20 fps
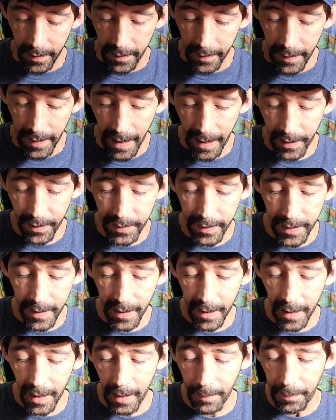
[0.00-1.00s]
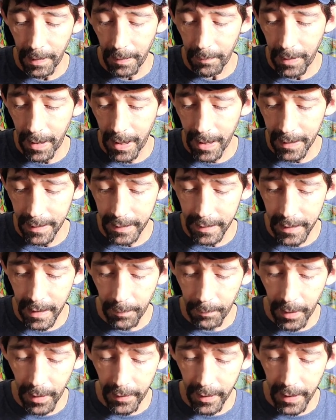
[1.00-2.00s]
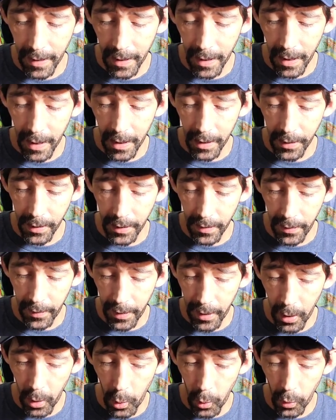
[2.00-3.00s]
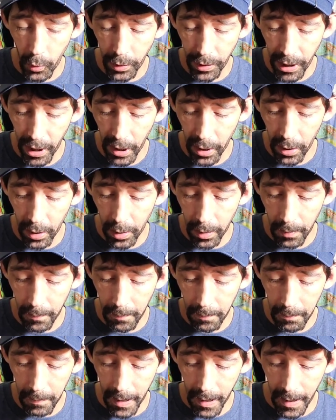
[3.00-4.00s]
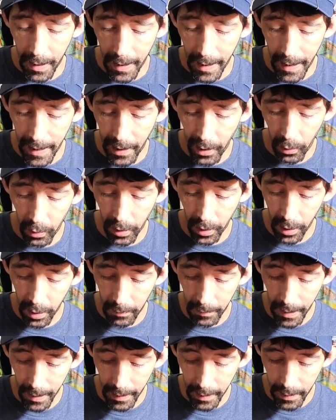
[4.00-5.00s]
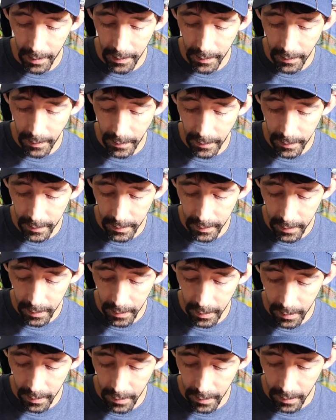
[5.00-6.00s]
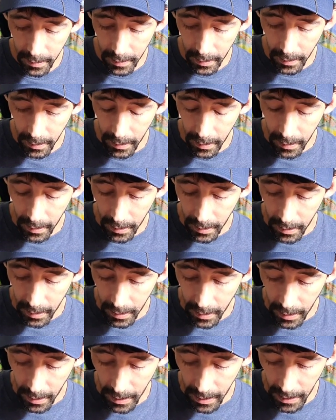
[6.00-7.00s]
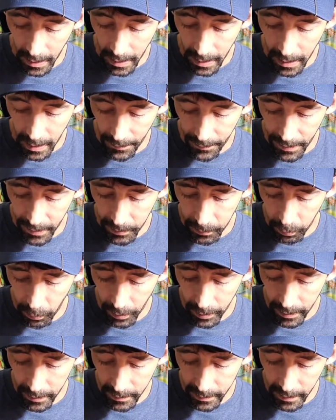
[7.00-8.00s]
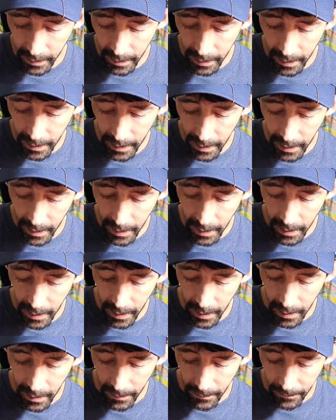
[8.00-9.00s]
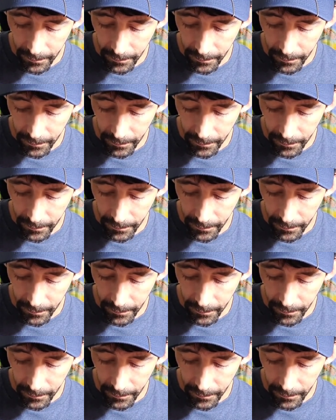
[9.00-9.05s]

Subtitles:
Next up, I bought some of the new Yum Helger mites. This one is in